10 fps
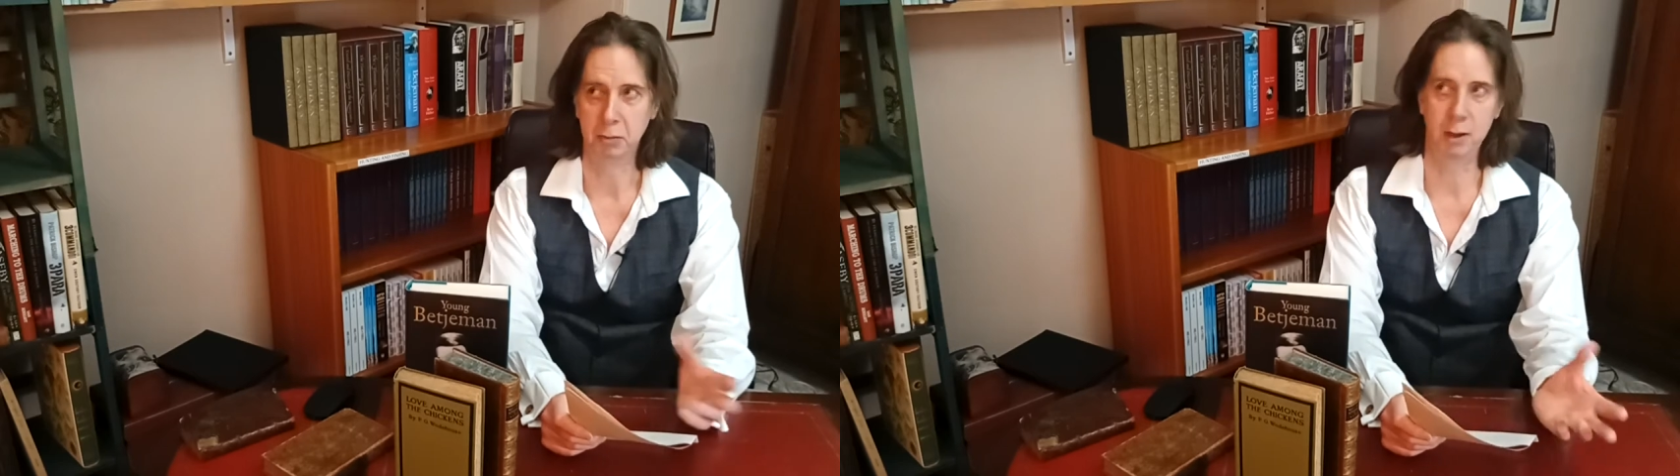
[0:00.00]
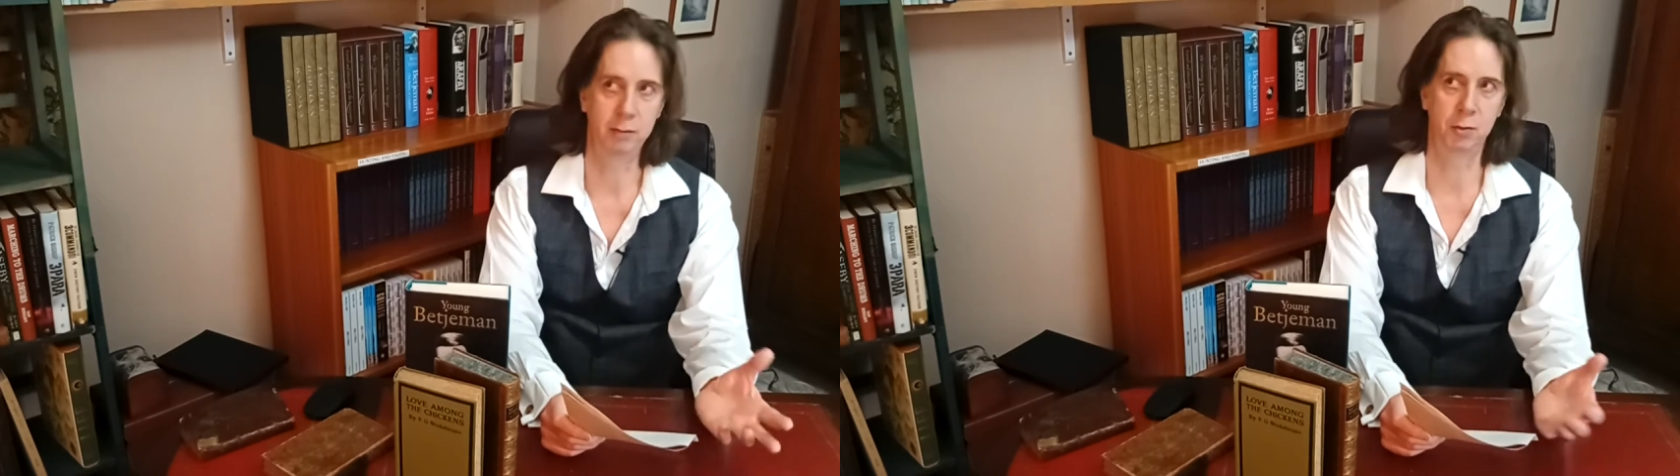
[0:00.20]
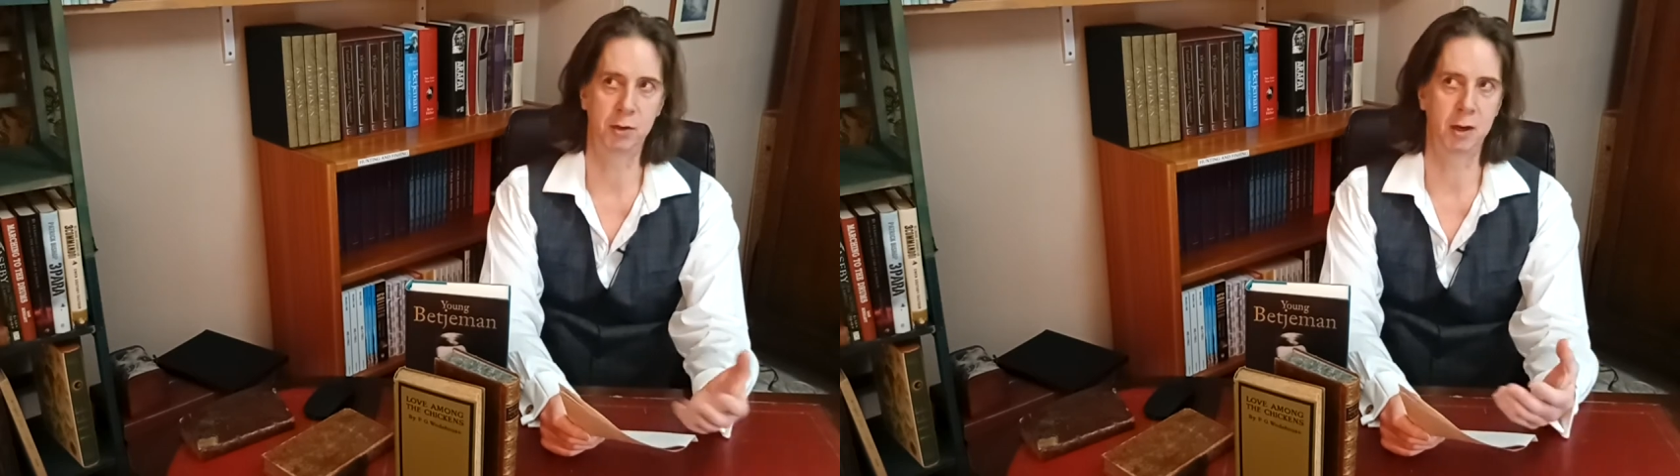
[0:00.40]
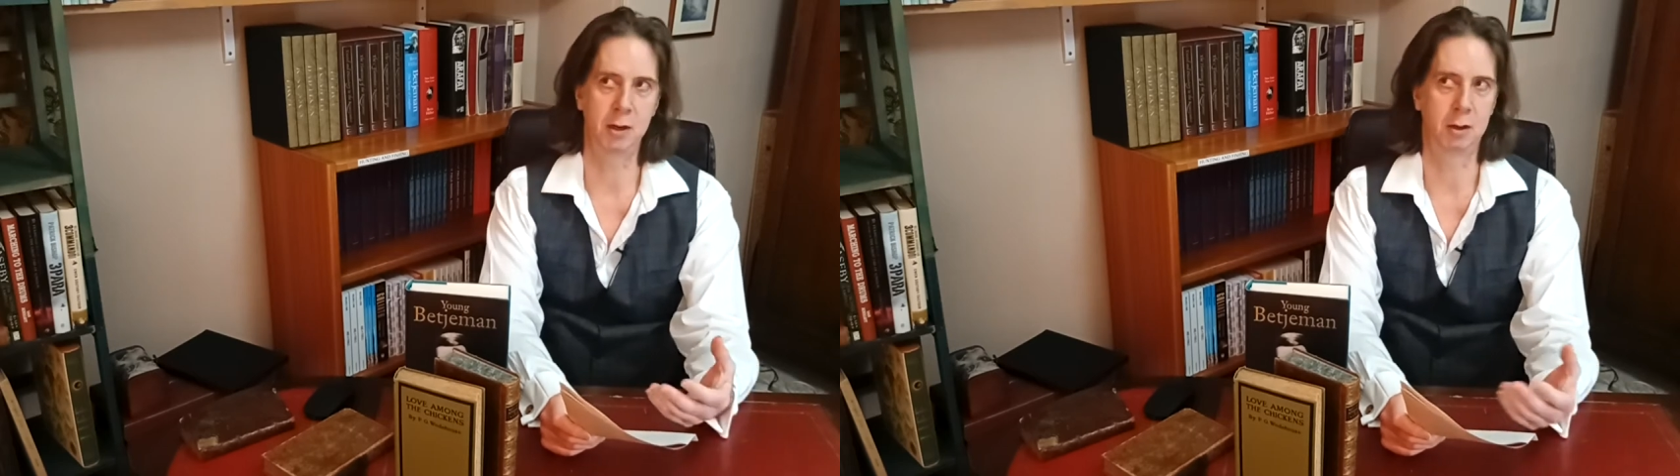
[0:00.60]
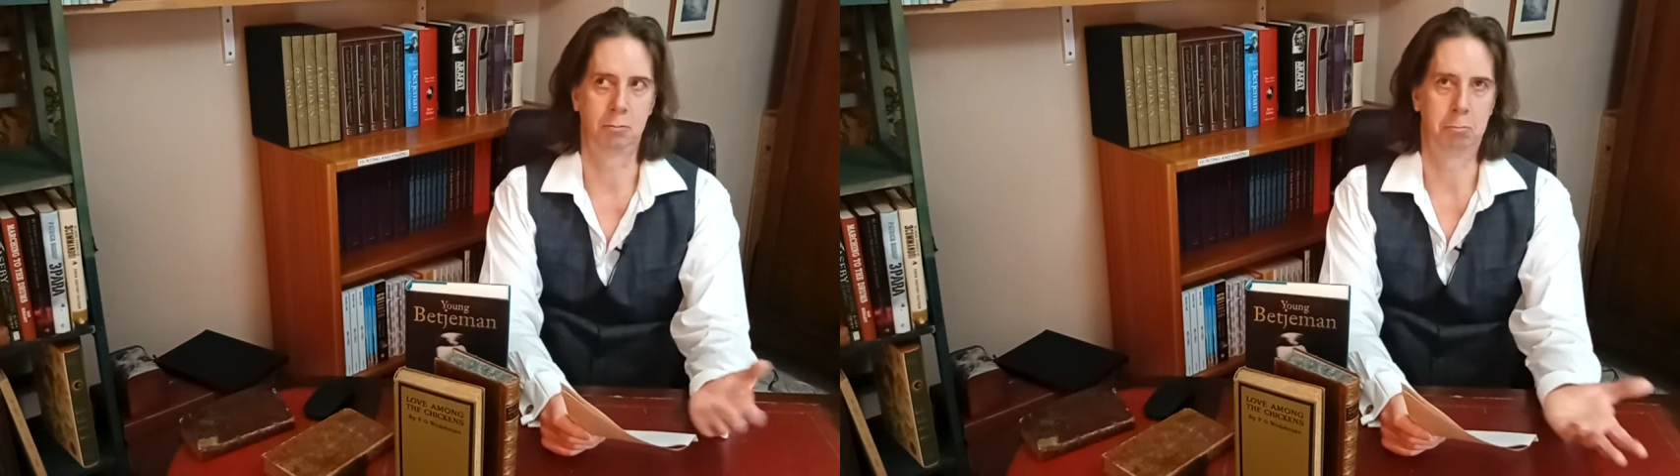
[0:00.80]
give or
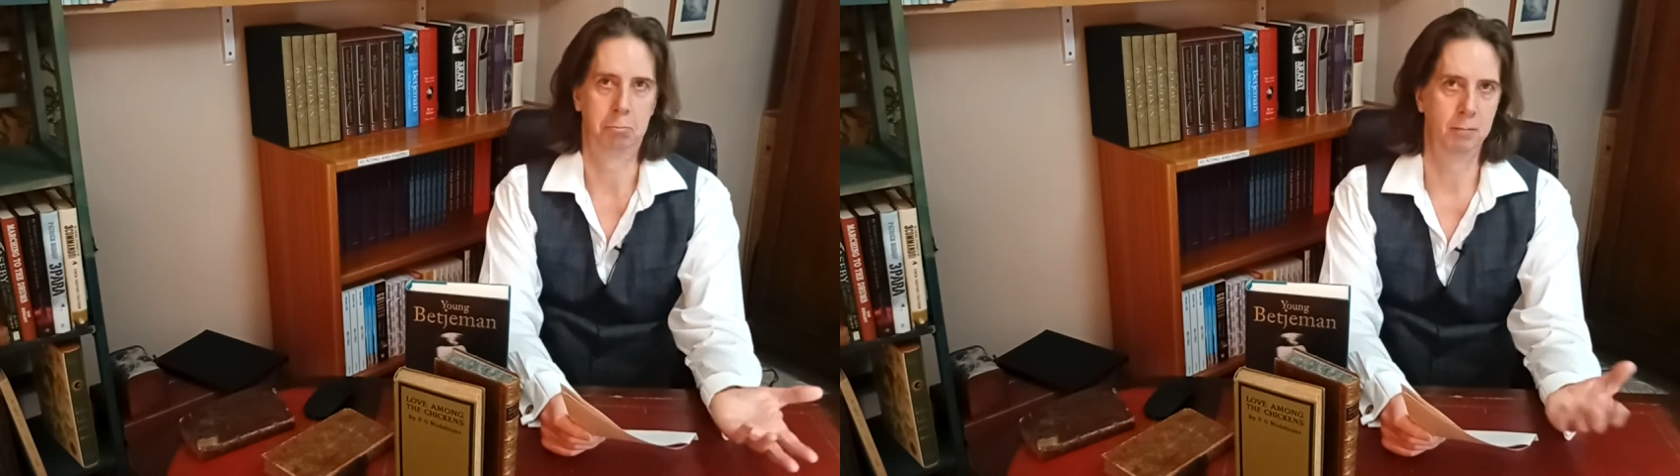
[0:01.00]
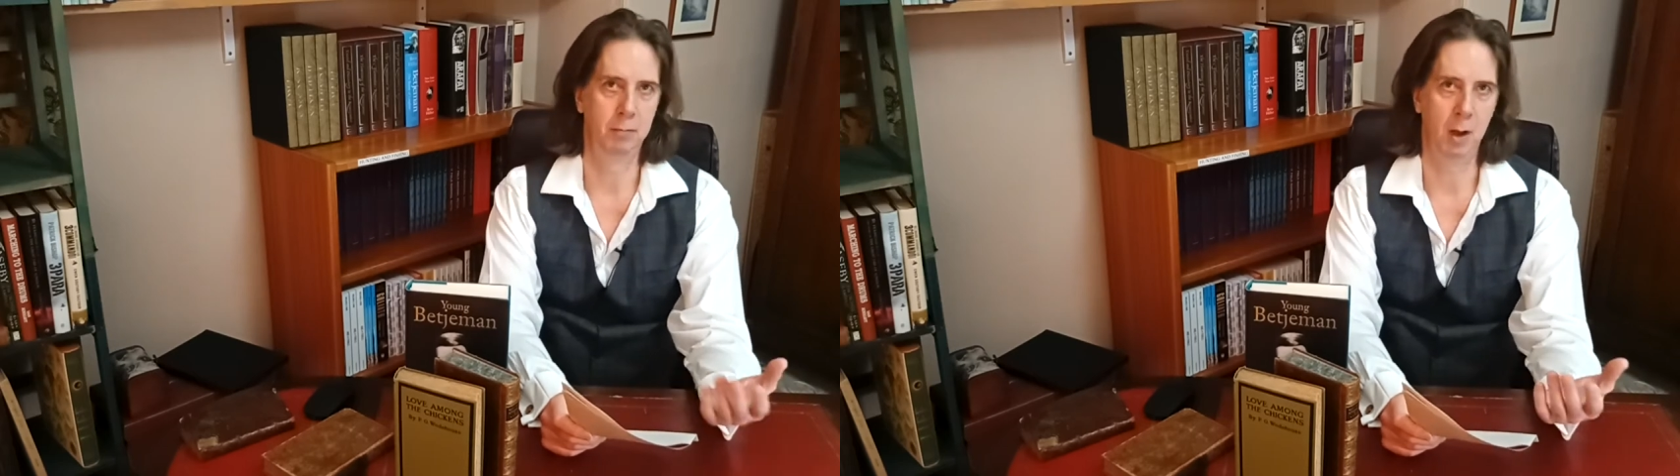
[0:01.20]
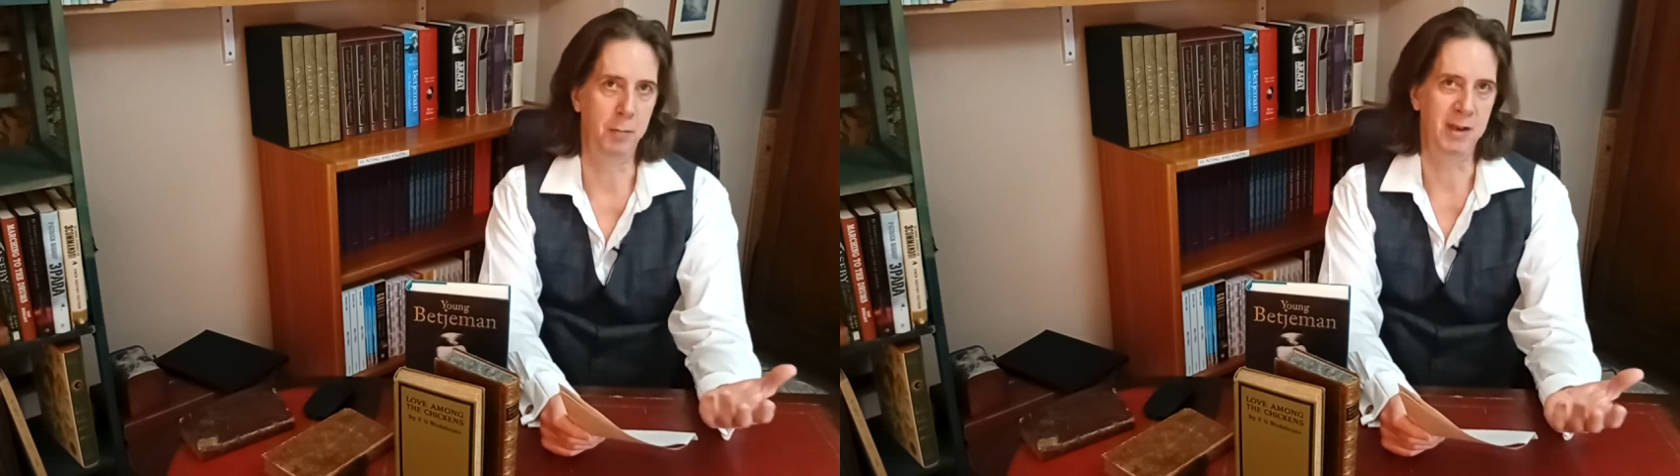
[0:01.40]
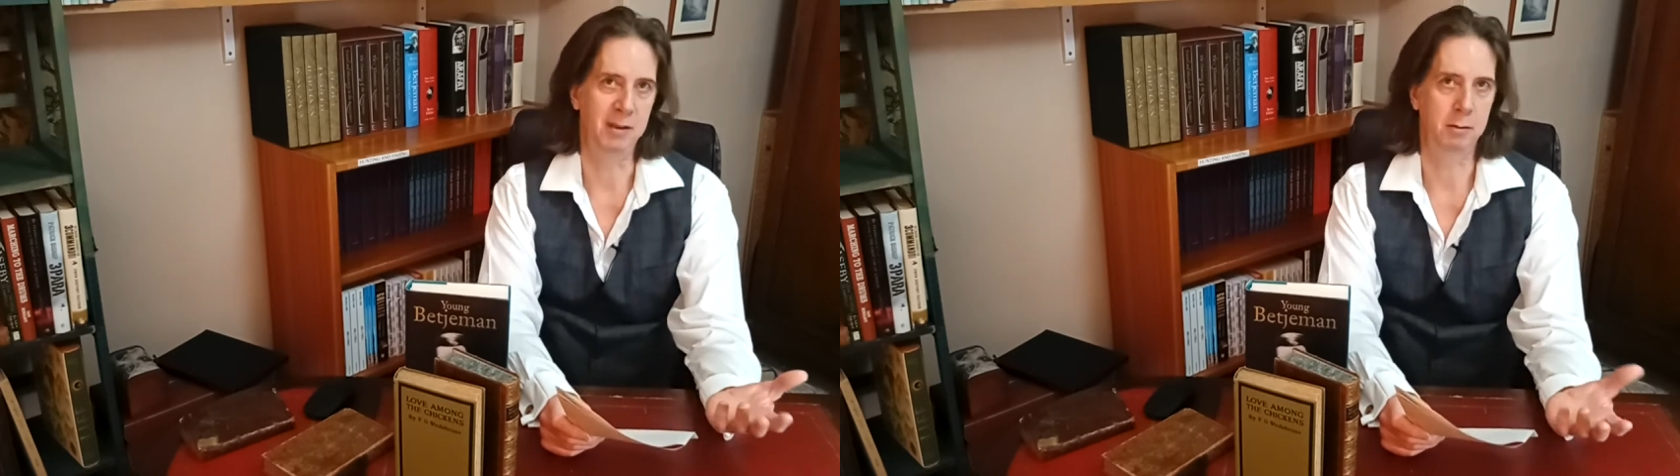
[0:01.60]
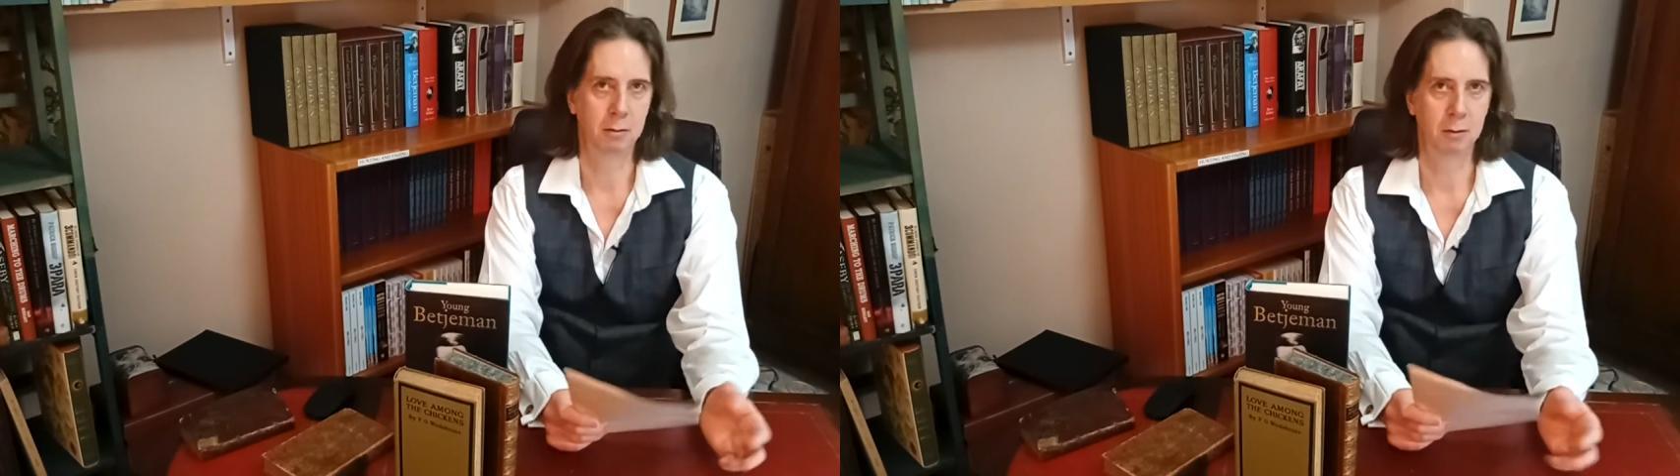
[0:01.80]
take a
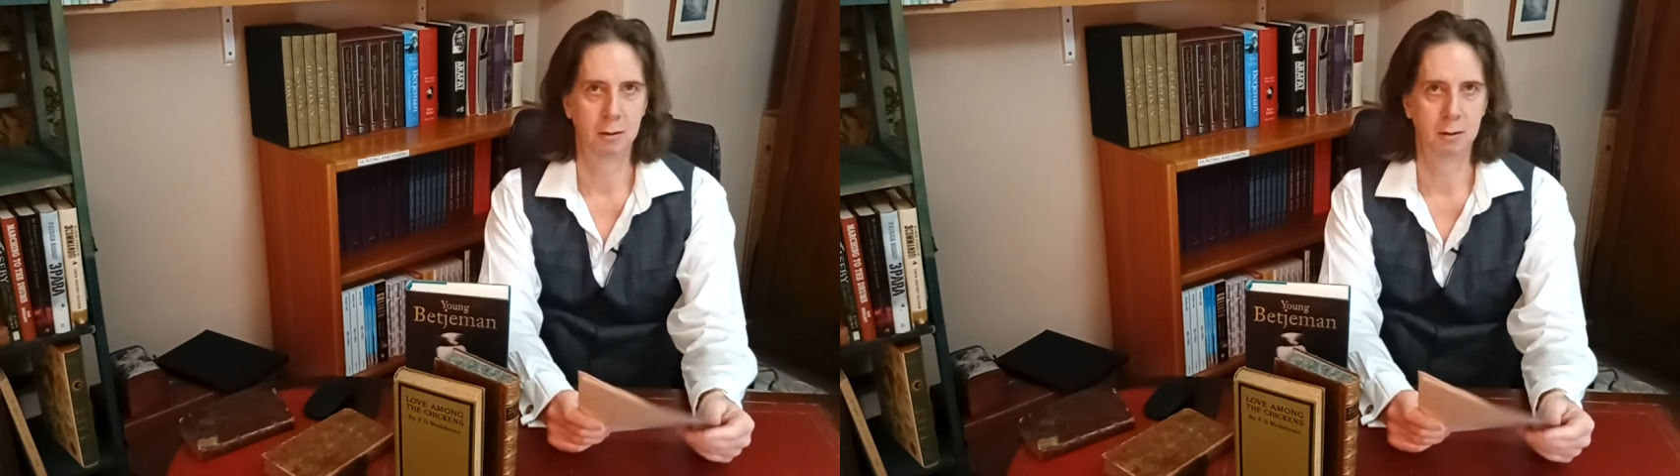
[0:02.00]
bit.